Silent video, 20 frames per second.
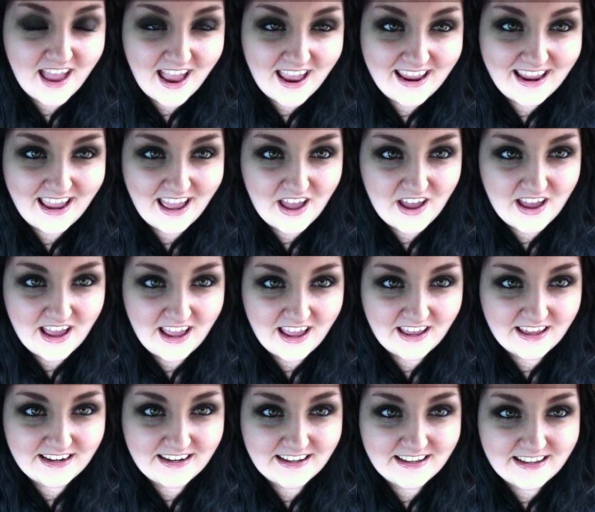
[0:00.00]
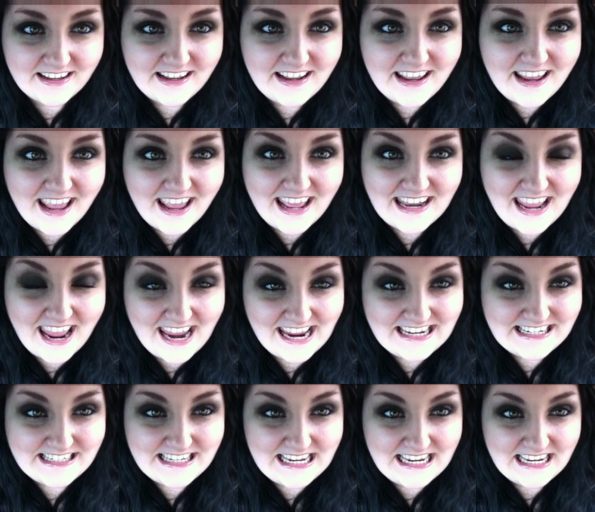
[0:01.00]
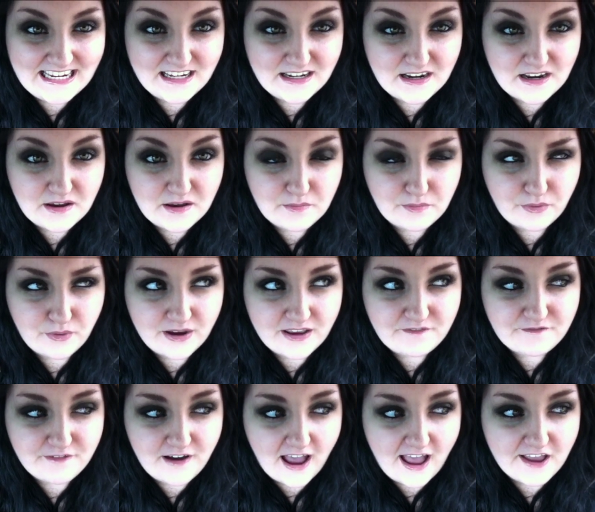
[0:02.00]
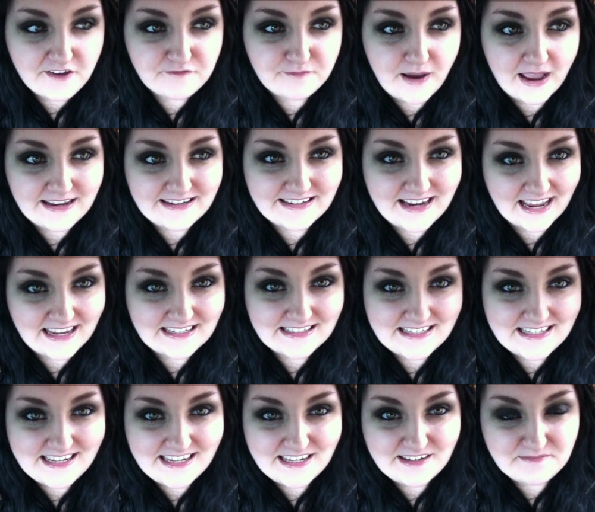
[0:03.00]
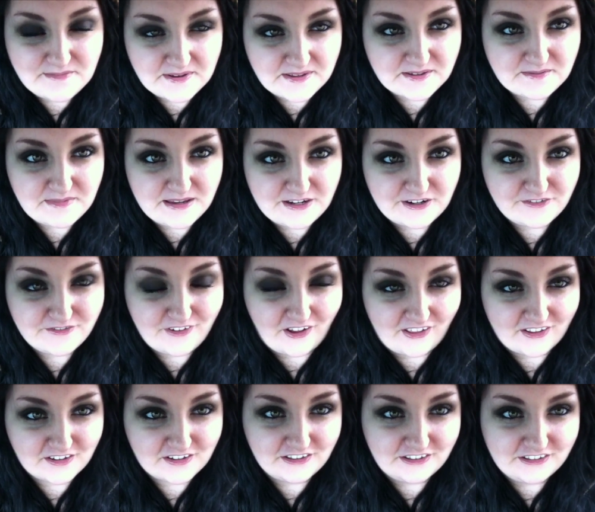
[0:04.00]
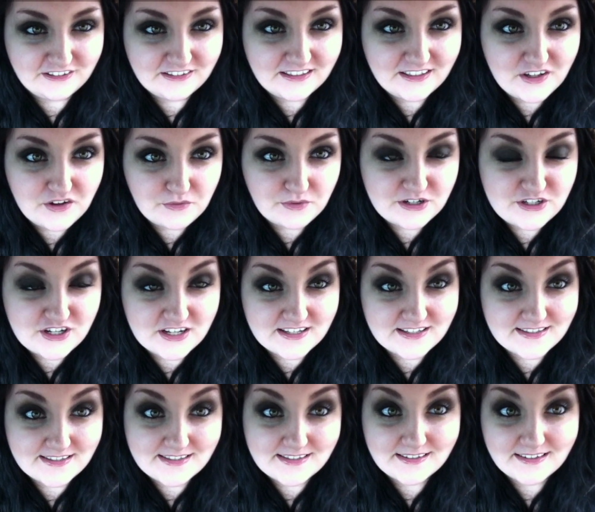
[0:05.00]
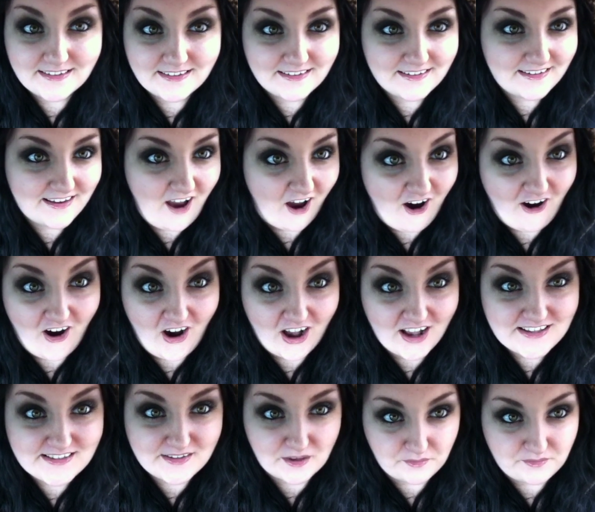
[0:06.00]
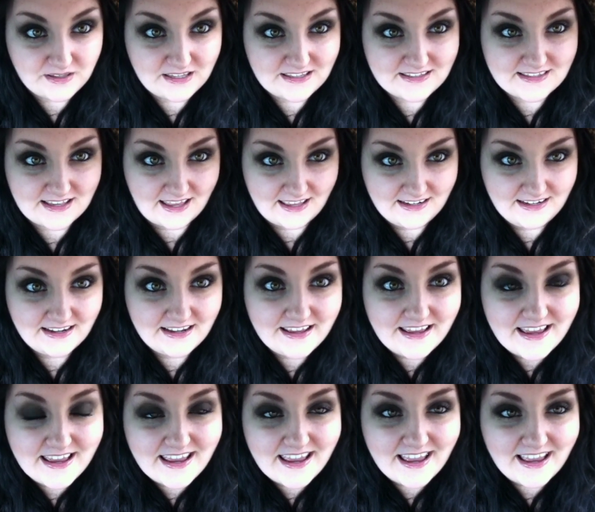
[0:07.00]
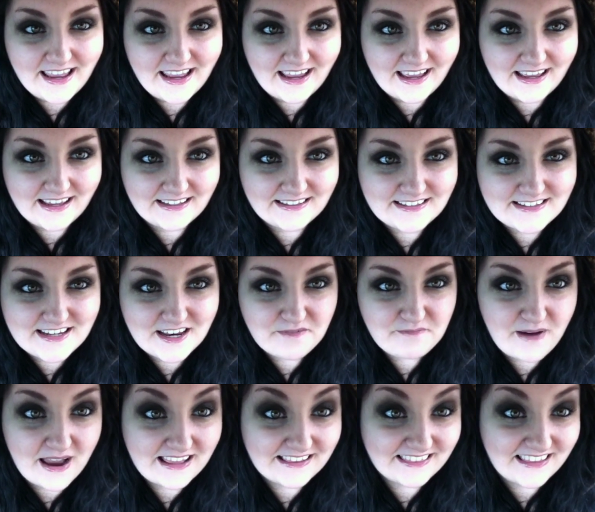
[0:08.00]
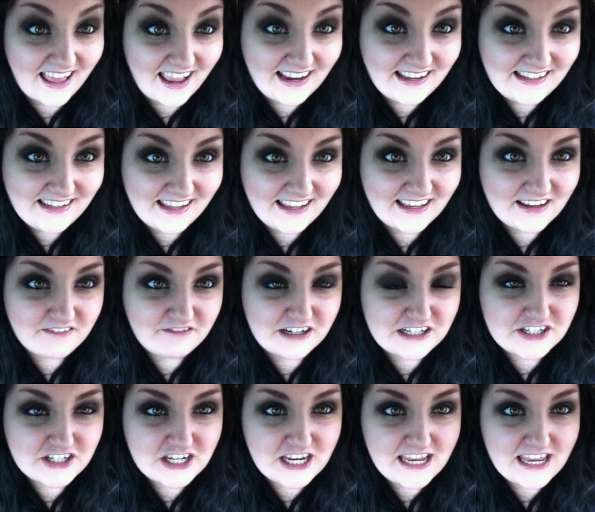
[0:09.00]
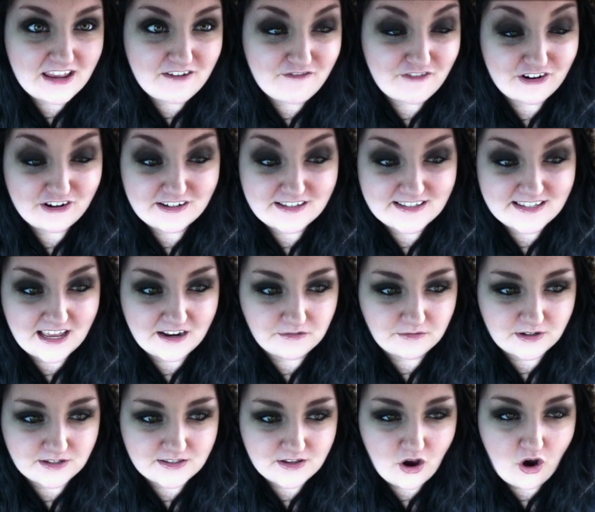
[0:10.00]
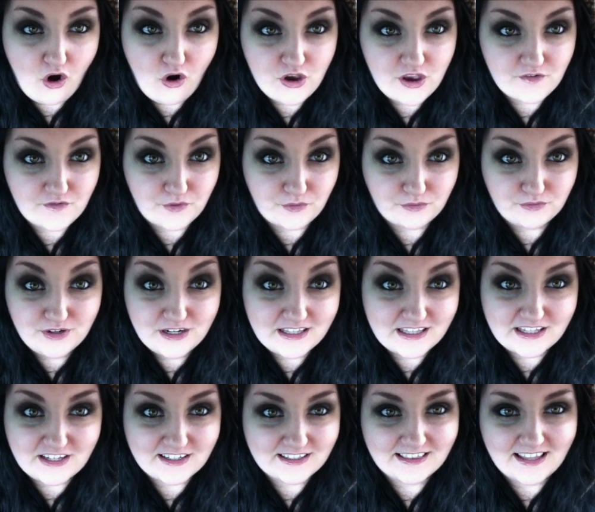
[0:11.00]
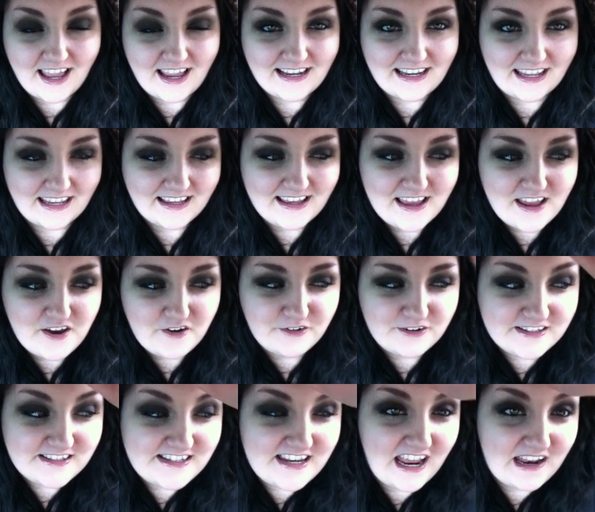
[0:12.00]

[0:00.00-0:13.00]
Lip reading: had an 18.5 by 19 millimeter follicle, which is awesome, he said. And my lining, which he first said was, oh, you have a really good lining, was